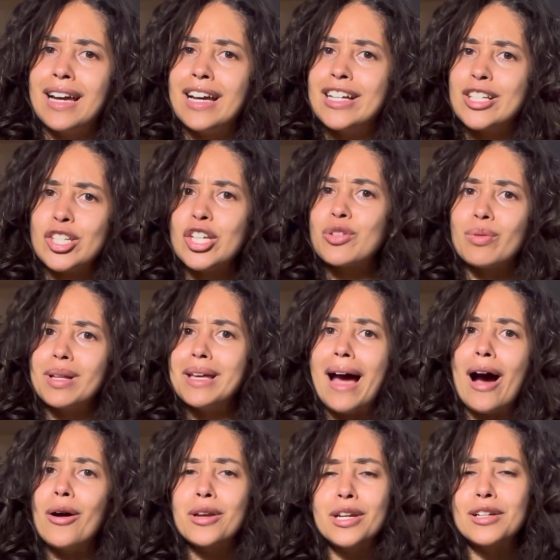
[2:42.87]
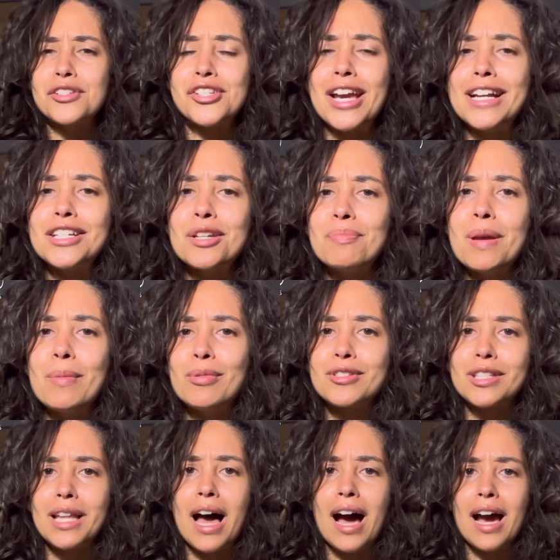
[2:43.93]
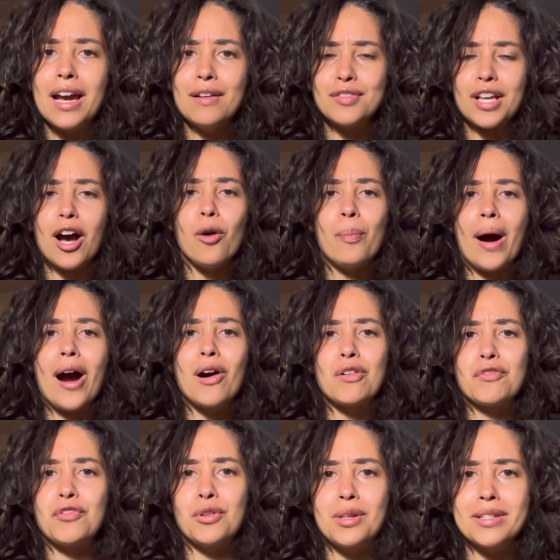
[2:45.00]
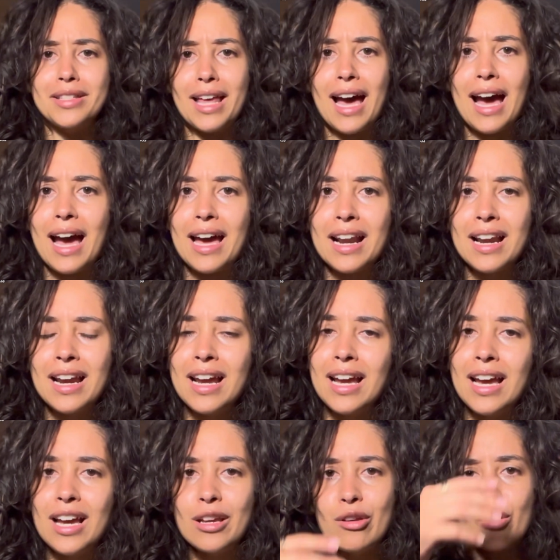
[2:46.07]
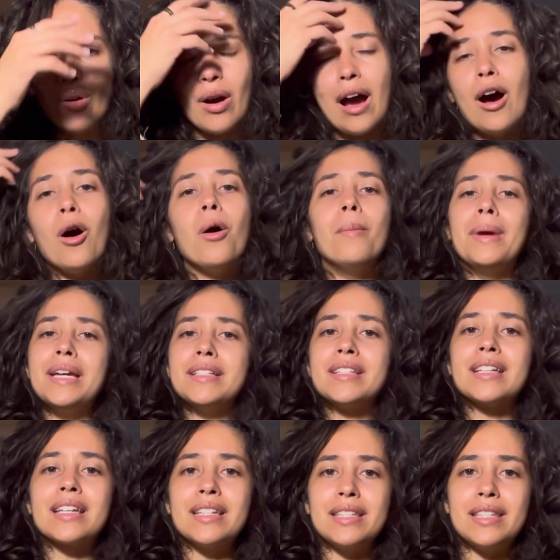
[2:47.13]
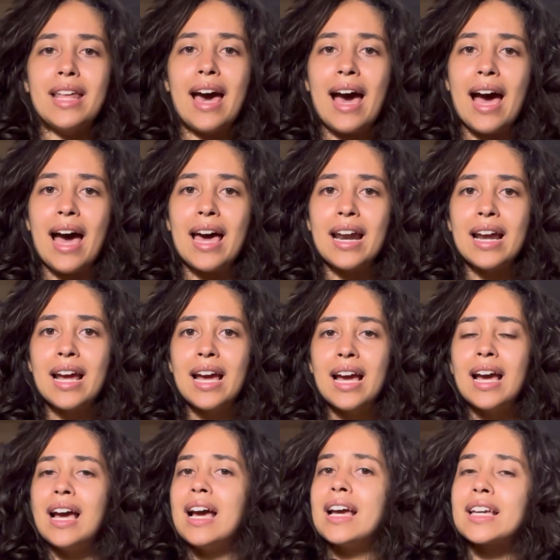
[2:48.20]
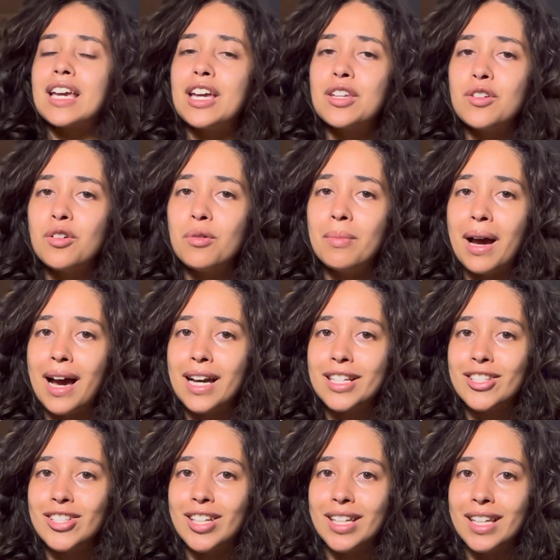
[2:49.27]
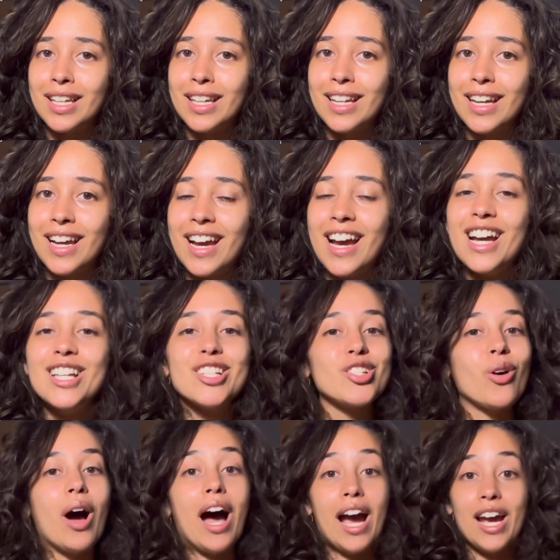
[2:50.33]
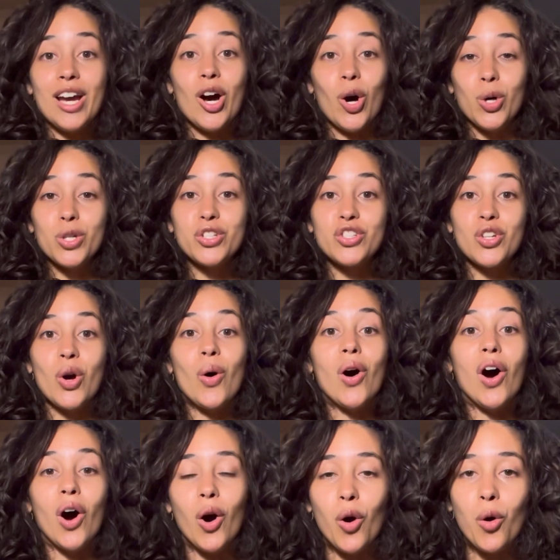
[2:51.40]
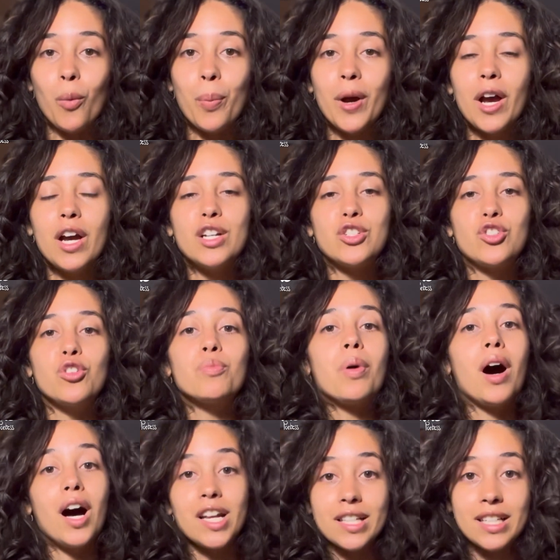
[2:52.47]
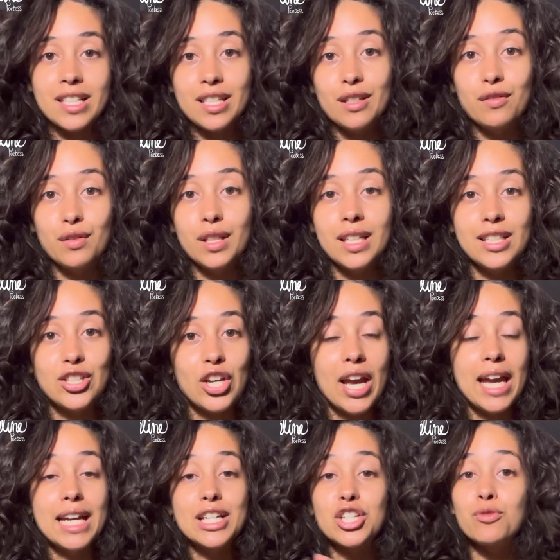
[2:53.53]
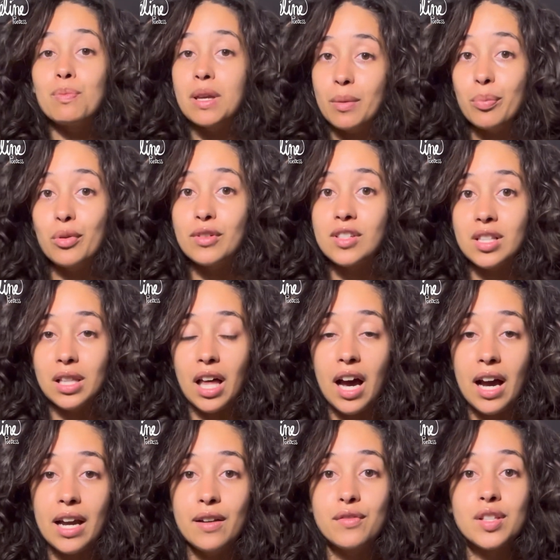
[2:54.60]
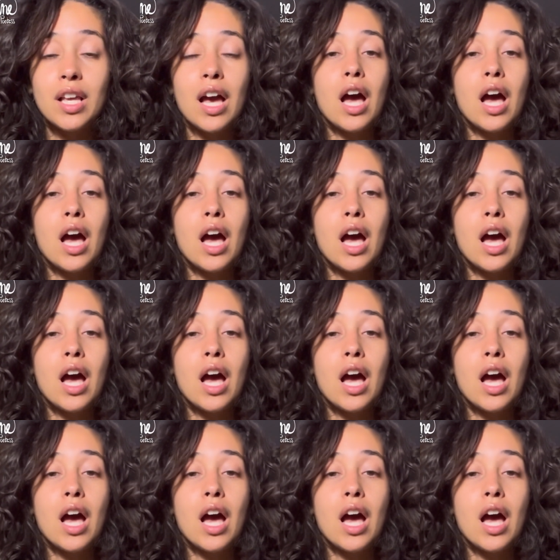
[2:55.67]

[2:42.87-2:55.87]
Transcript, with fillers: she's really out here changing people's lives. How powerful is that? You know, how amazing is that? Can you imagine? So I also hope to positively change people's lives